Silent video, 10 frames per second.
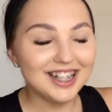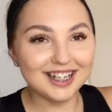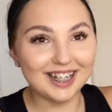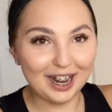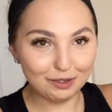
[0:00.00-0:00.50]

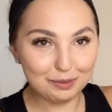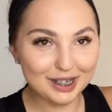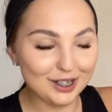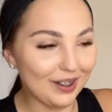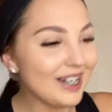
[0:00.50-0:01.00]
So yeah, that will be
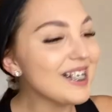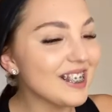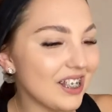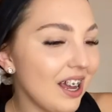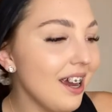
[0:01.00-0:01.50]
so
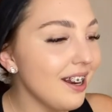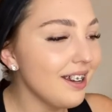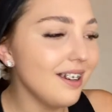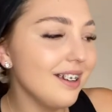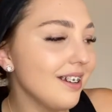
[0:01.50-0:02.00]

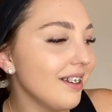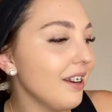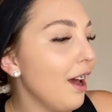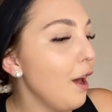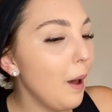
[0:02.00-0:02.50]

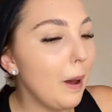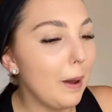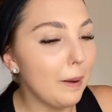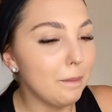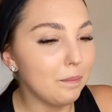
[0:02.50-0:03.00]
exciting.
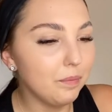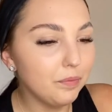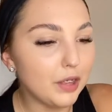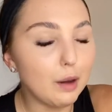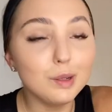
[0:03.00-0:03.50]

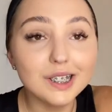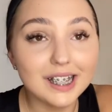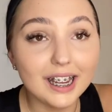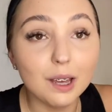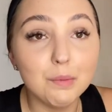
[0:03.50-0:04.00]
I would
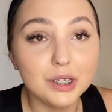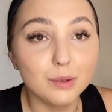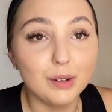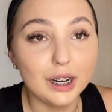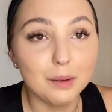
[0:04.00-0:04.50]
say give me
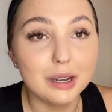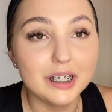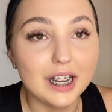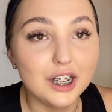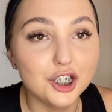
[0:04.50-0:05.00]
some
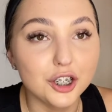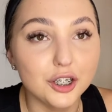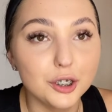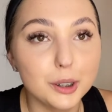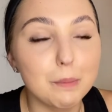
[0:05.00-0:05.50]

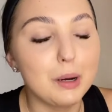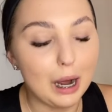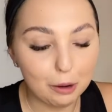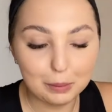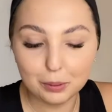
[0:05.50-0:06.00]
recommendations, but
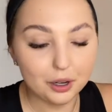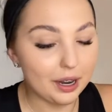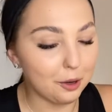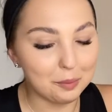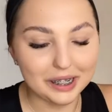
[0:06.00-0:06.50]
I'll be putting
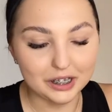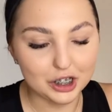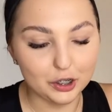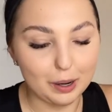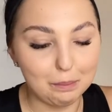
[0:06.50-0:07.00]
that on my
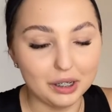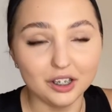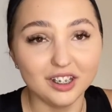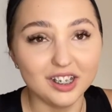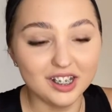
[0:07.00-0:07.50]
Instagram,
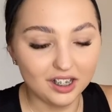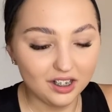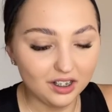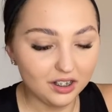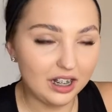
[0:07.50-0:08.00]
because
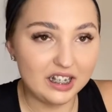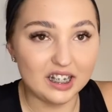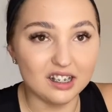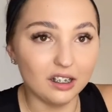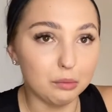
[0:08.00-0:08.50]
as I
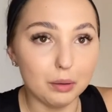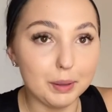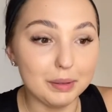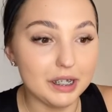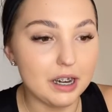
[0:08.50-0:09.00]
said, I'll
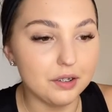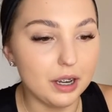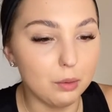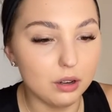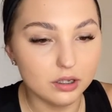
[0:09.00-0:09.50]
probably be down
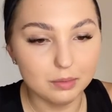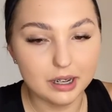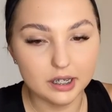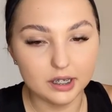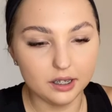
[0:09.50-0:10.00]
there whilst I'm
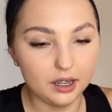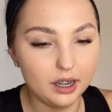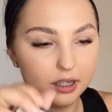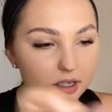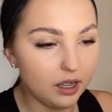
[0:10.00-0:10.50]
editing
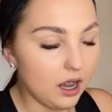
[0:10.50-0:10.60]
this.